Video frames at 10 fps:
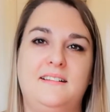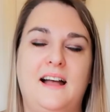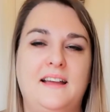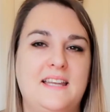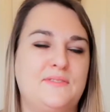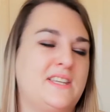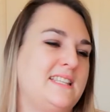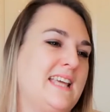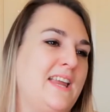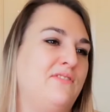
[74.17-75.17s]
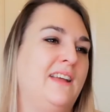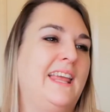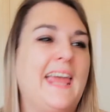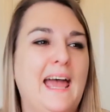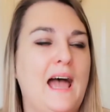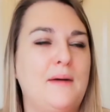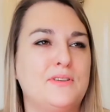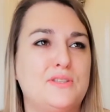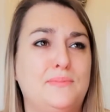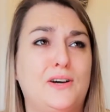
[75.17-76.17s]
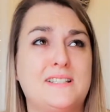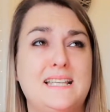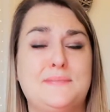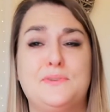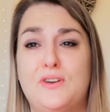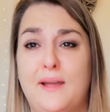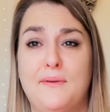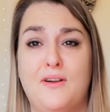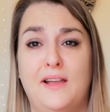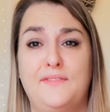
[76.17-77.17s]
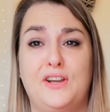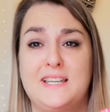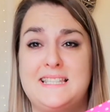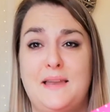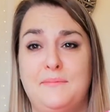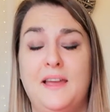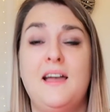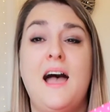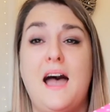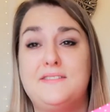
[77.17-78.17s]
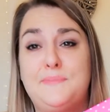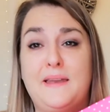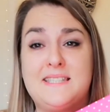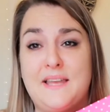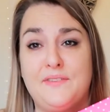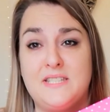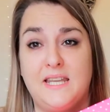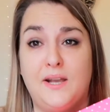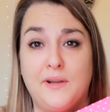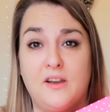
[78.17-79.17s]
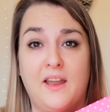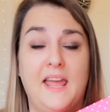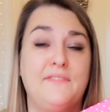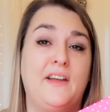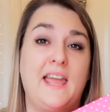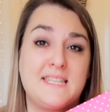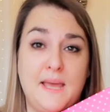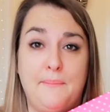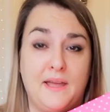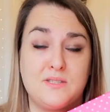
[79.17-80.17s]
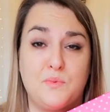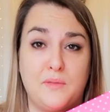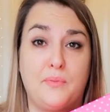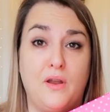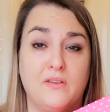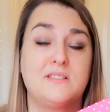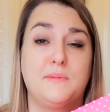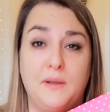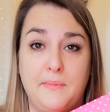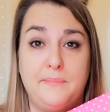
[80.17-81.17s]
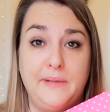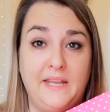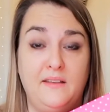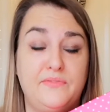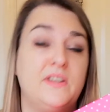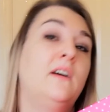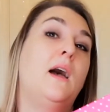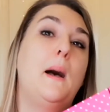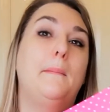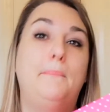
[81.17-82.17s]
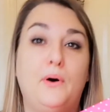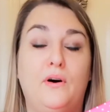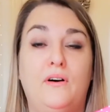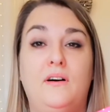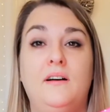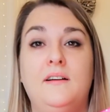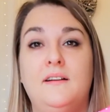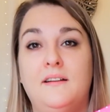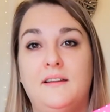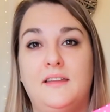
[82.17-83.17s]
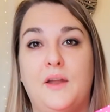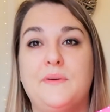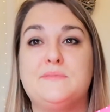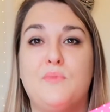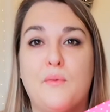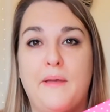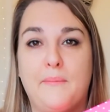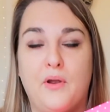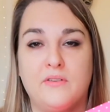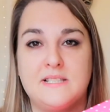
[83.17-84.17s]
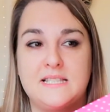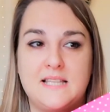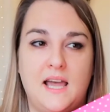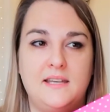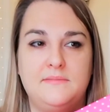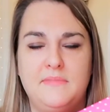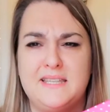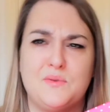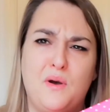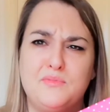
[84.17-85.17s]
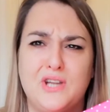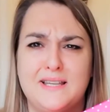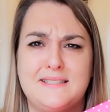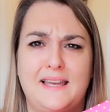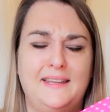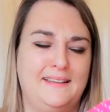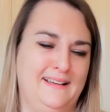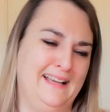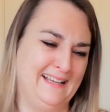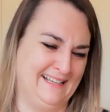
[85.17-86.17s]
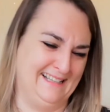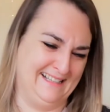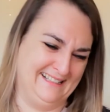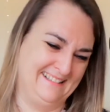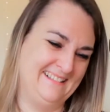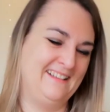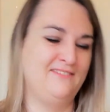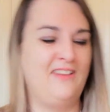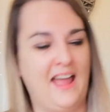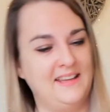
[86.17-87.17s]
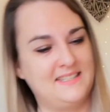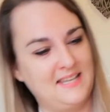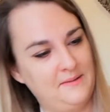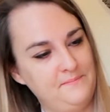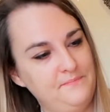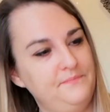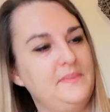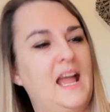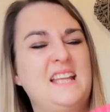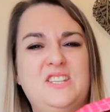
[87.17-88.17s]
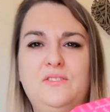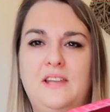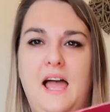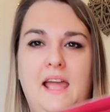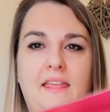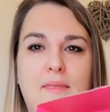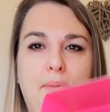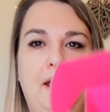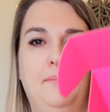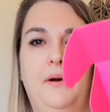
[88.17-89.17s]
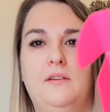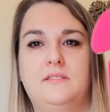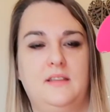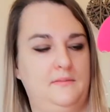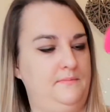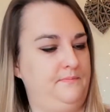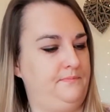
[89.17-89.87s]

was going to say I don't really care how much the box is, but don't get me wrong, if you're going to send me, I've spent 17 quid on it. If I get £10 worth of products, I'm going to be peeved. But, you know, it's more about the products inside, is what I'm trying to say. Right. I do like the pink box, though.